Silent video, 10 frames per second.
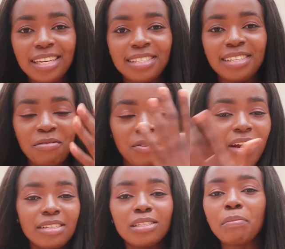ease if
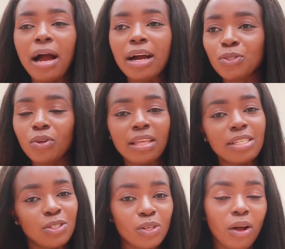you're in this park. So
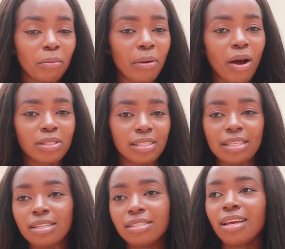that's all about
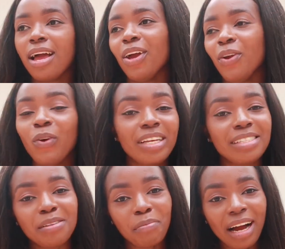this
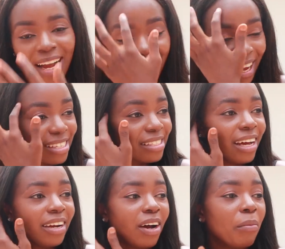Unity Park, guys,
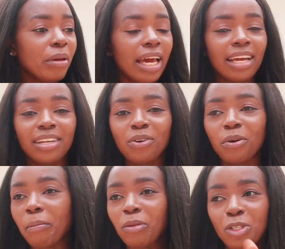and I'll be heading
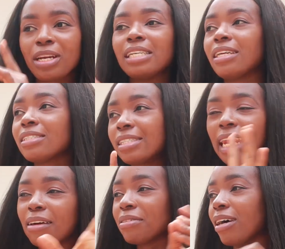home. I'm not sure there's anything
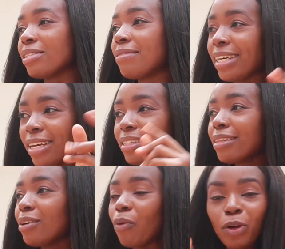I left out. If there's
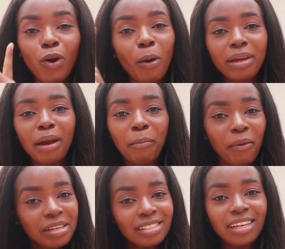anything, when you come here,
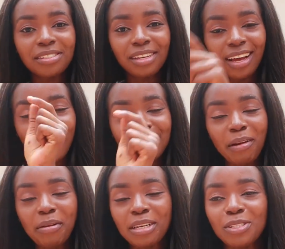point it out,
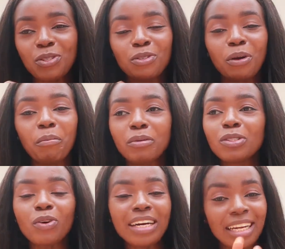tell me in the description,
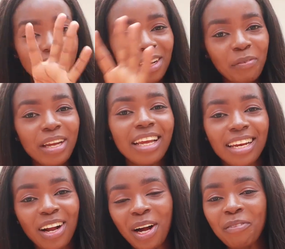rather tell me
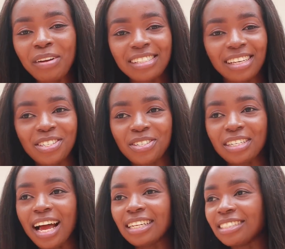in the comment
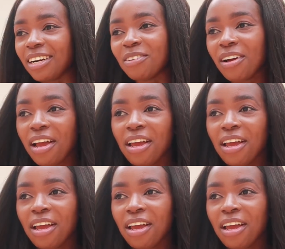section, and